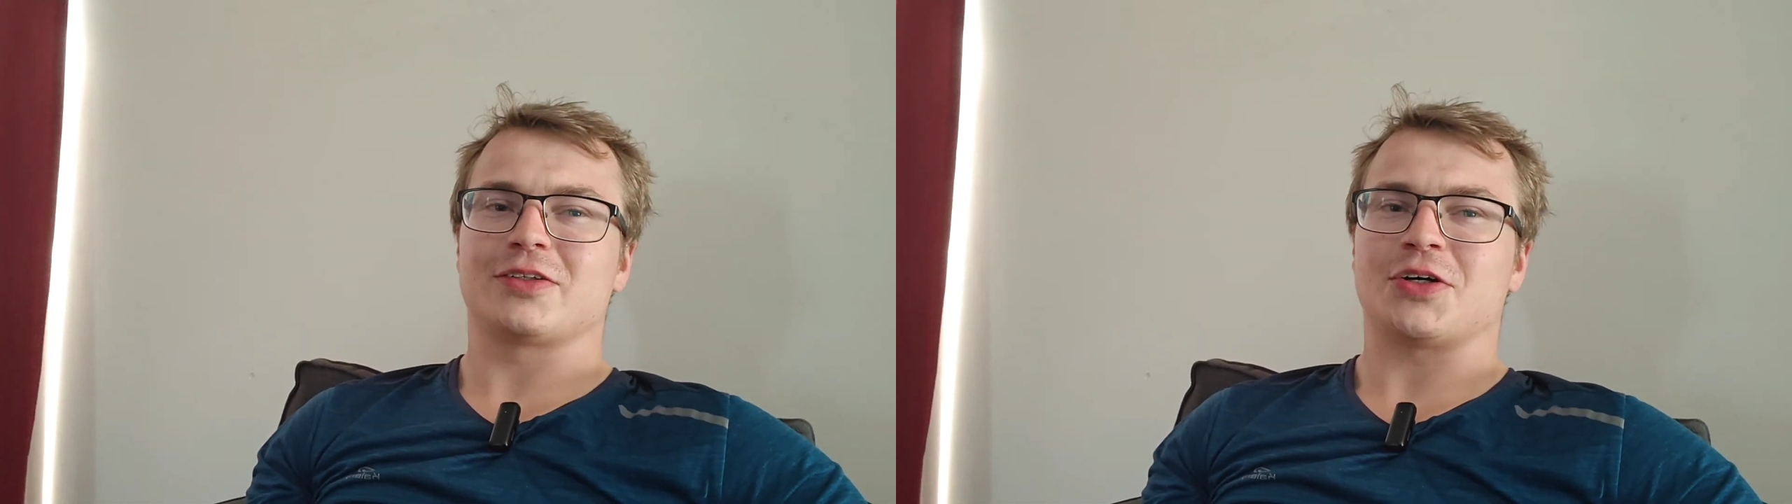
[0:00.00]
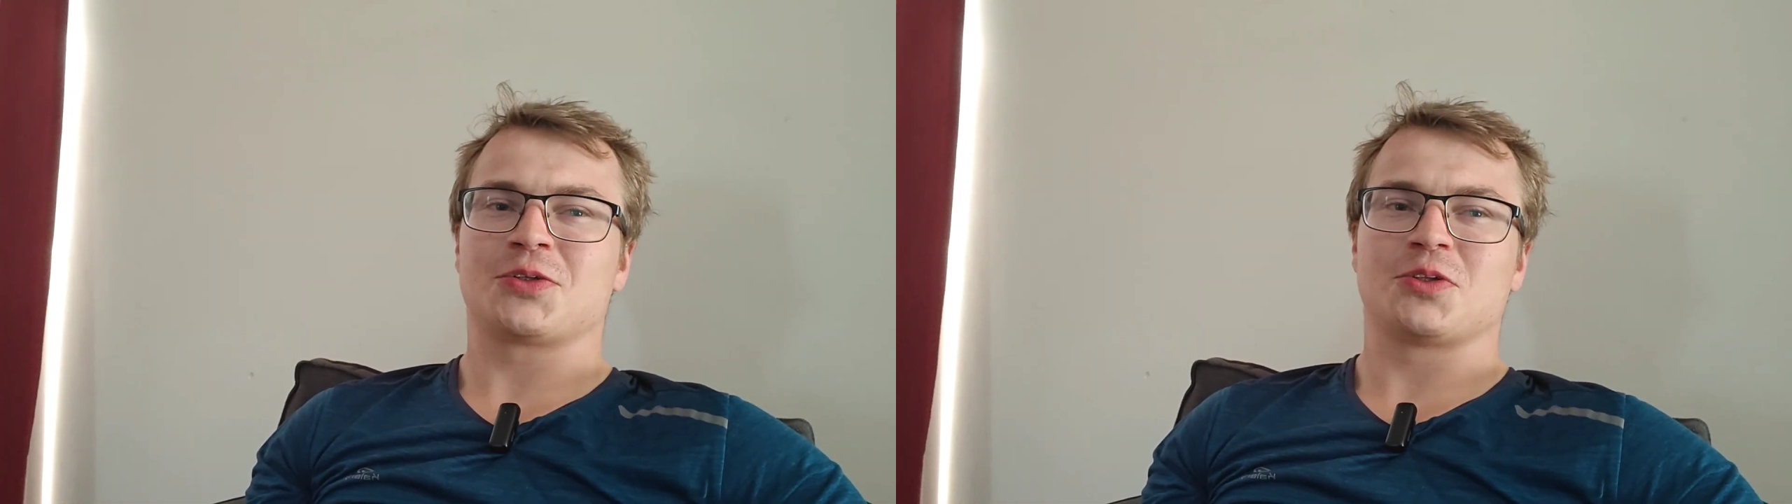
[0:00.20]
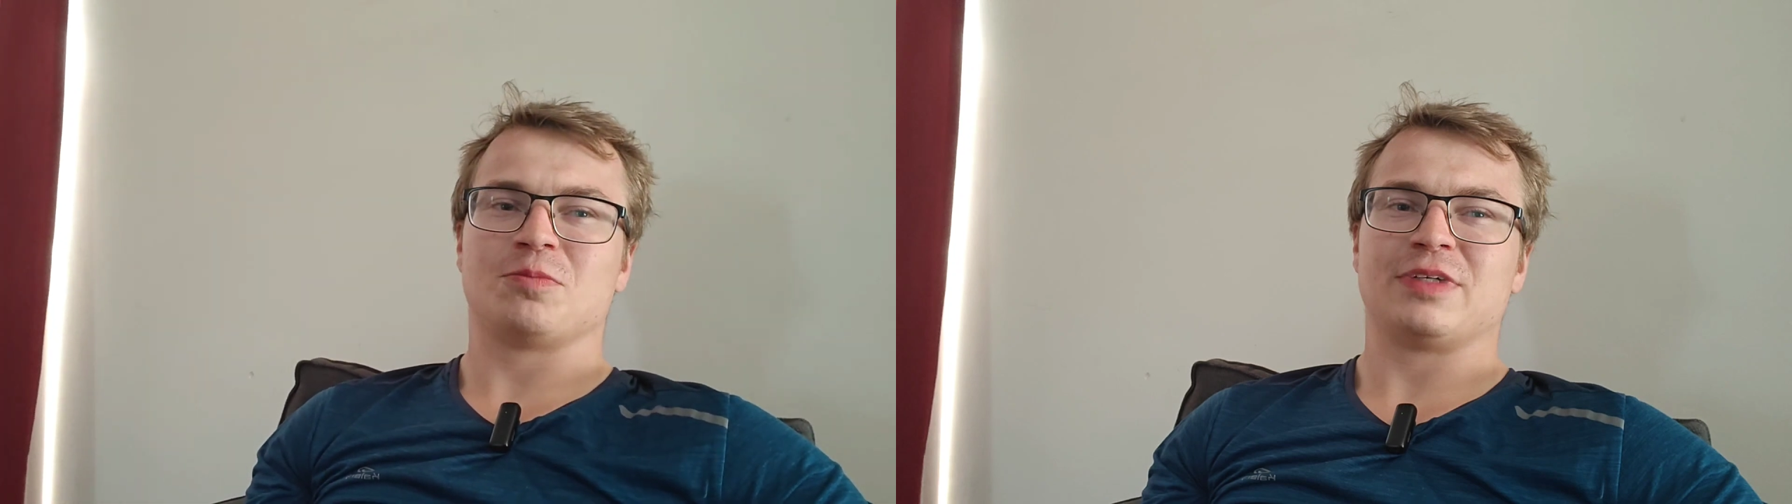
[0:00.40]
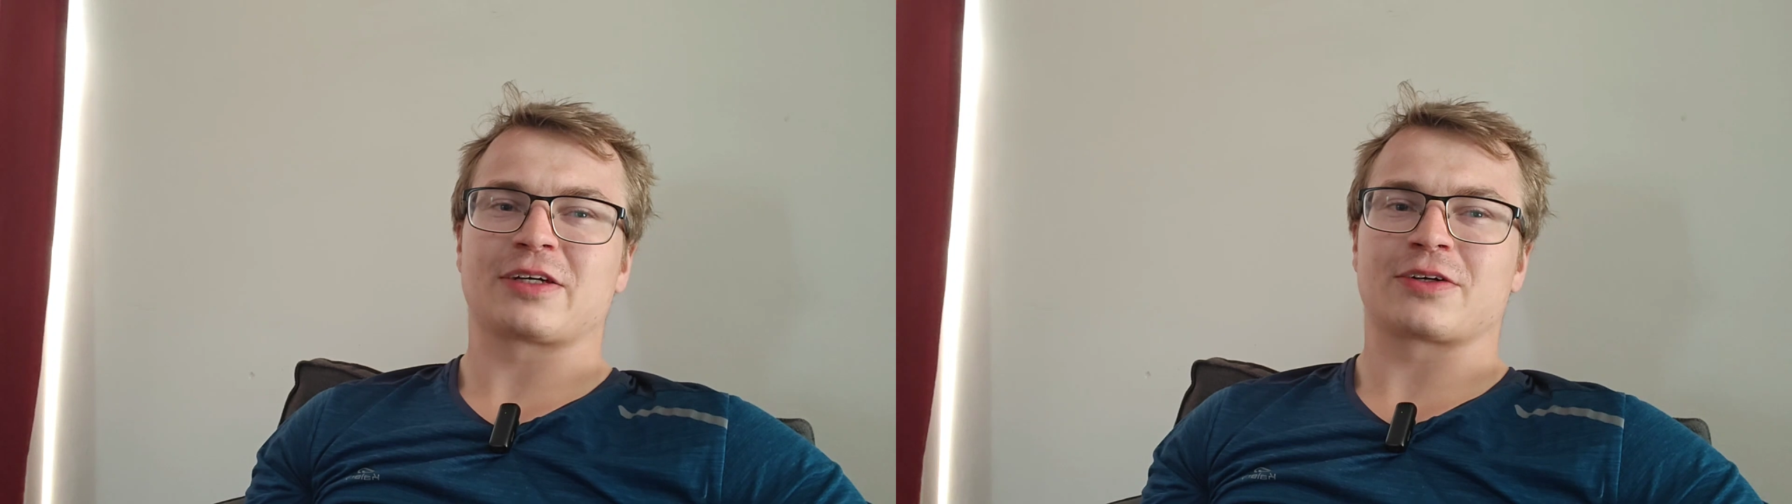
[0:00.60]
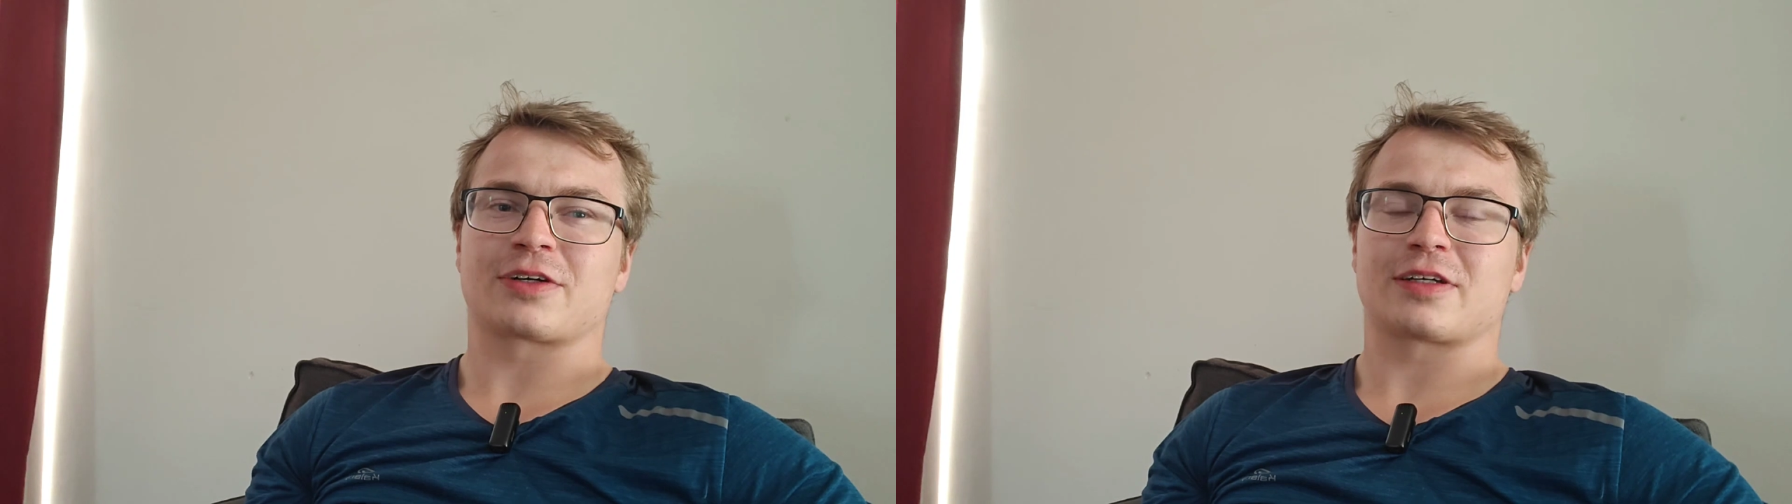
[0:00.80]
talk to the
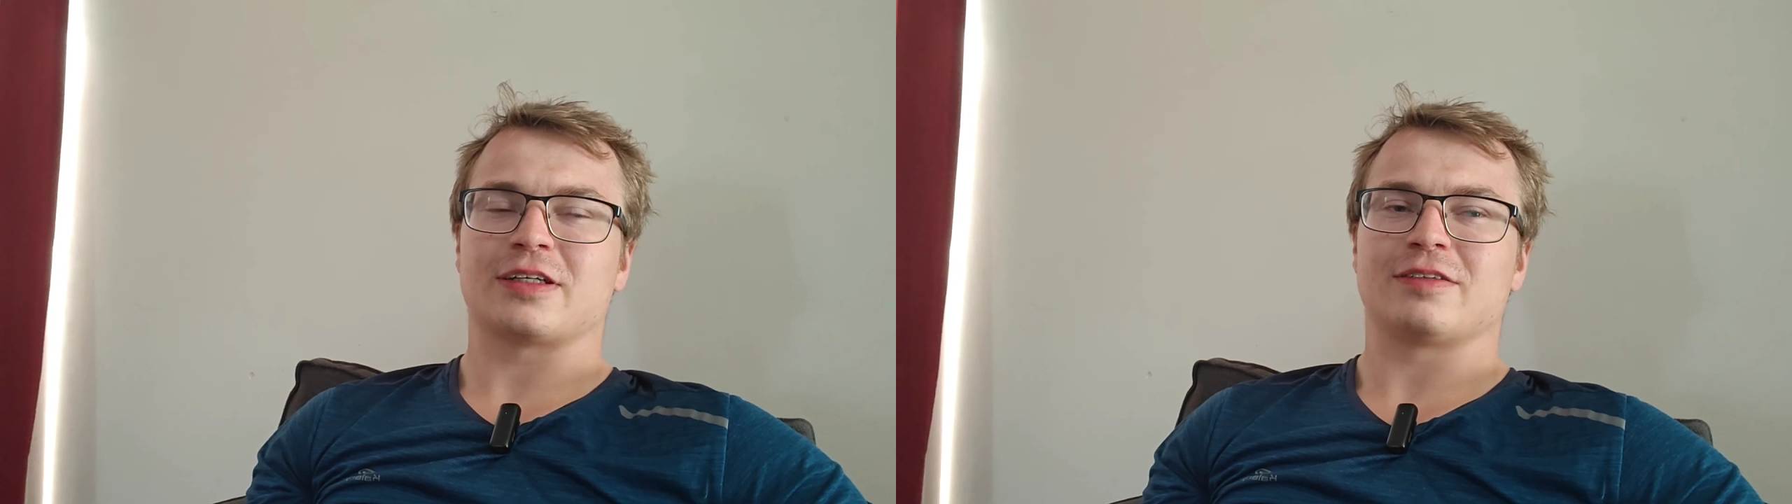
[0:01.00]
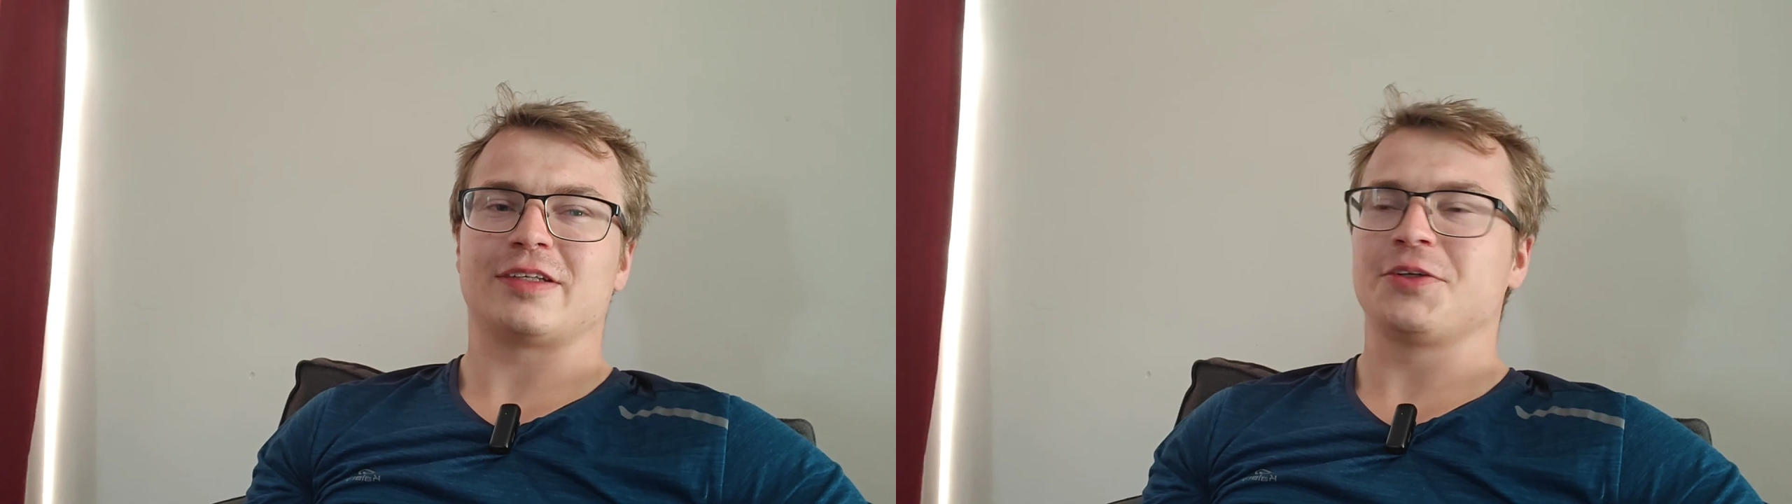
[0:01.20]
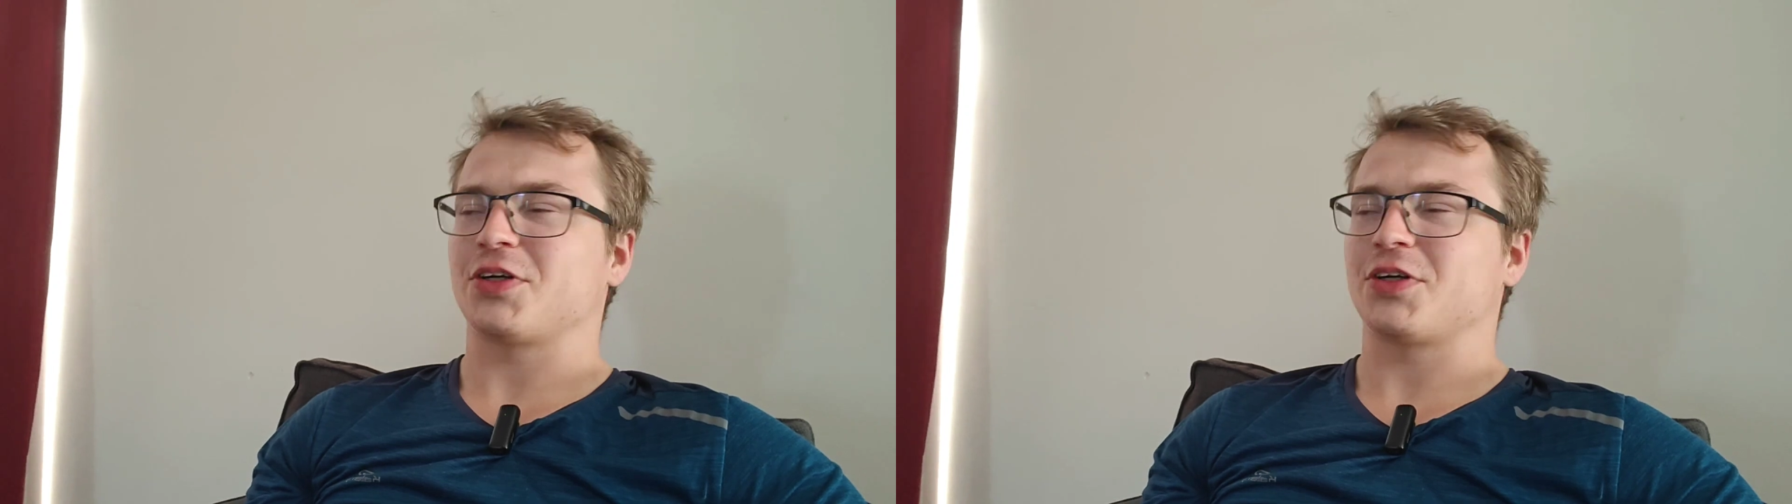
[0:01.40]
mirror and tell